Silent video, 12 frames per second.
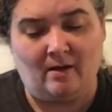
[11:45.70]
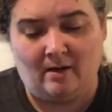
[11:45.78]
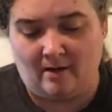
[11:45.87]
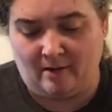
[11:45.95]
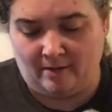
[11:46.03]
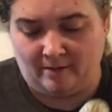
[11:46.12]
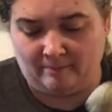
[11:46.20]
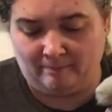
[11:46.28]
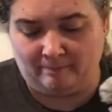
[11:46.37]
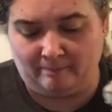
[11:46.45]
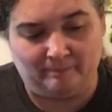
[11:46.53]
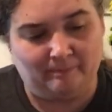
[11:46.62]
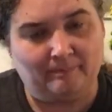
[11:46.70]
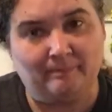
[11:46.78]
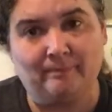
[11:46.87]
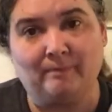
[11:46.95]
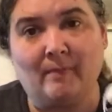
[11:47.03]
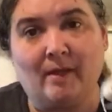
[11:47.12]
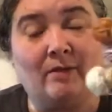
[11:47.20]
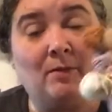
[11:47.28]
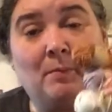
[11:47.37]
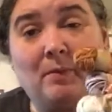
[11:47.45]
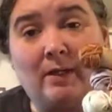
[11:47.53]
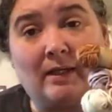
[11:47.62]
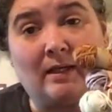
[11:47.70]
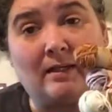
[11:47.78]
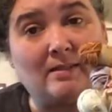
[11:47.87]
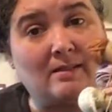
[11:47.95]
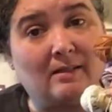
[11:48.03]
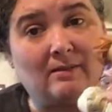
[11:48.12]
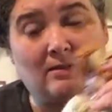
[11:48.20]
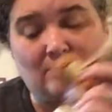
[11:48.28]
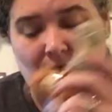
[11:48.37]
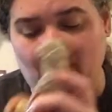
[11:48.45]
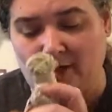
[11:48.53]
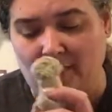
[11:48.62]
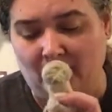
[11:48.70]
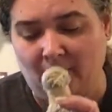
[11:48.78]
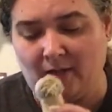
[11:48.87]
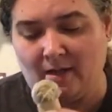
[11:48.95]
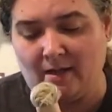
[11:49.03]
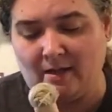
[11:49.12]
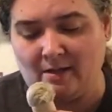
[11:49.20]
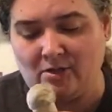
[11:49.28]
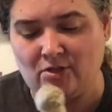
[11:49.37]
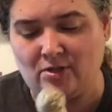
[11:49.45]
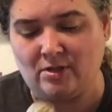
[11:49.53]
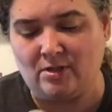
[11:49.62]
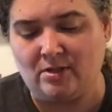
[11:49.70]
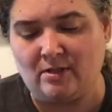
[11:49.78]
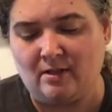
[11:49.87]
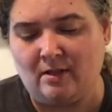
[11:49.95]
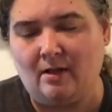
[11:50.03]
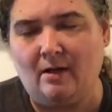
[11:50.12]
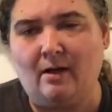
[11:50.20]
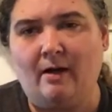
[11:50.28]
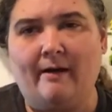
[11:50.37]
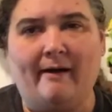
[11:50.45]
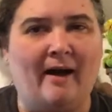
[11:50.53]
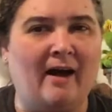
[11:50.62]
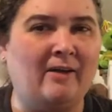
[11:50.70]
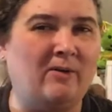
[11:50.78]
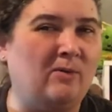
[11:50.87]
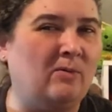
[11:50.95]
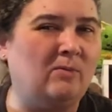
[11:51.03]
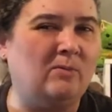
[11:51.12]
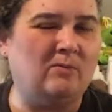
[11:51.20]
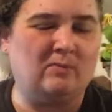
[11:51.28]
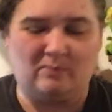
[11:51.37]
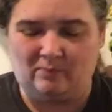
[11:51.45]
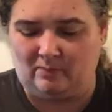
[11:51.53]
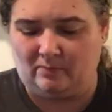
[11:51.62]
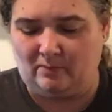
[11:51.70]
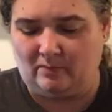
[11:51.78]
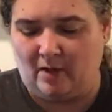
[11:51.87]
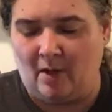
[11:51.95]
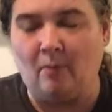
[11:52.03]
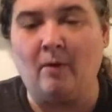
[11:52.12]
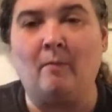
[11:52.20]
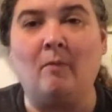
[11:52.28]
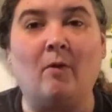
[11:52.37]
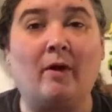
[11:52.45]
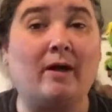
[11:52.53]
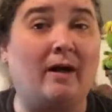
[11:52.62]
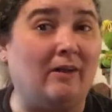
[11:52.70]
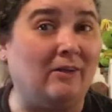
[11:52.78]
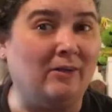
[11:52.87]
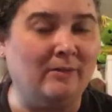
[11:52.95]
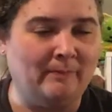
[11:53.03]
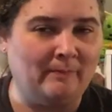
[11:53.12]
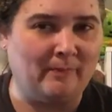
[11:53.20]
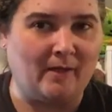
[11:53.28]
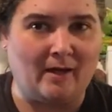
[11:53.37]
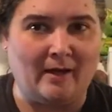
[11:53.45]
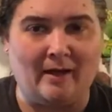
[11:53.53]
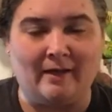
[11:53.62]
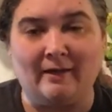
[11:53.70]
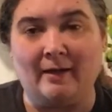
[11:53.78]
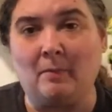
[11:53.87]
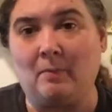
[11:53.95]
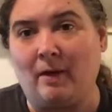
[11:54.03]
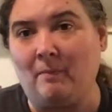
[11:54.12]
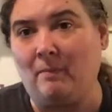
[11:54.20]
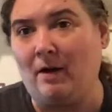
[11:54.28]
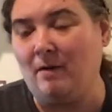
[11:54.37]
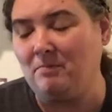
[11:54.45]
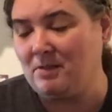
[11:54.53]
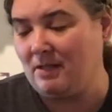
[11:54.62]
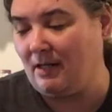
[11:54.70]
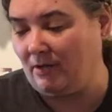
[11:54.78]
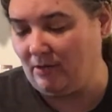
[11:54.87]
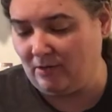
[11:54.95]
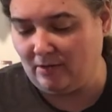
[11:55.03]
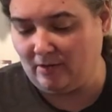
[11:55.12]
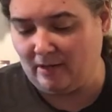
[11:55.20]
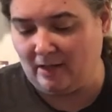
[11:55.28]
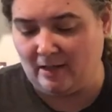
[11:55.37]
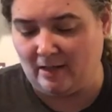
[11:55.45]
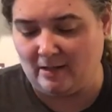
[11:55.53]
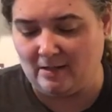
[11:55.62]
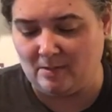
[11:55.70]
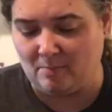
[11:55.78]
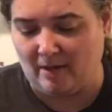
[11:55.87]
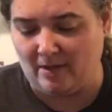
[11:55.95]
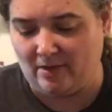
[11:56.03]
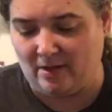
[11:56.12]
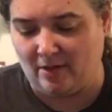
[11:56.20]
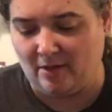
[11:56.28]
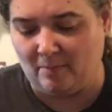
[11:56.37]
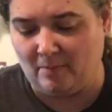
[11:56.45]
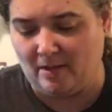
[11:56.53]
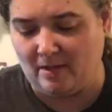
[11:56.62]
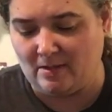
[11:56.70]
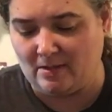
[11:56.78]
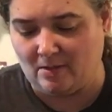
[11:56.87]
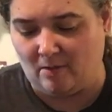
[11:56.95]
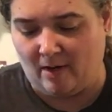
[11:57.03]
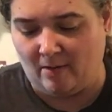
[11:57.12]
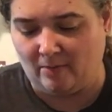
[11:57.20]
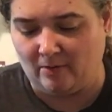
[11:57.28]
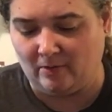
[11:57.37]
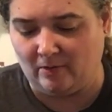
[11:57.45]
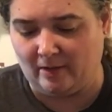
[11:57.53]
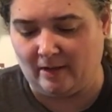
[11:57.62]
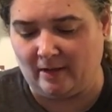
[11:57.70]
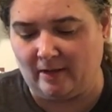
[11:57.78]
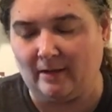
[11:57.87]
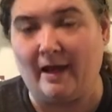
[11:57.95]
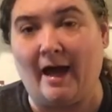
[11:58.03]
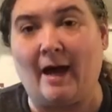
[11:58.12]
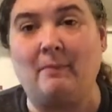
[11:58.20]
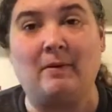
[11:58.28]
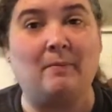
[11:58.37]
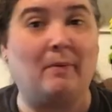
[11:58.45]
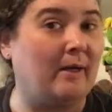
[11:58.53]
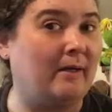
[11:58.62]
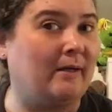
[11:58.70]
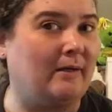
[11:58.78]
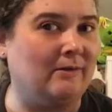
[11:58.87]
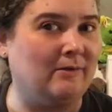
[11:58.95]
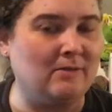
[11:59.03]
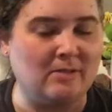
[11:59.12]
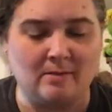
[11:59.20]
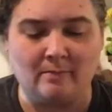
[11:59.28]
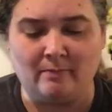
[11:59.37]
and they're pretty. It's not that they're not pretty. It's just I want more color. I like bright pops of color. Knitting is my therapy, so I want to look at happy bright colors.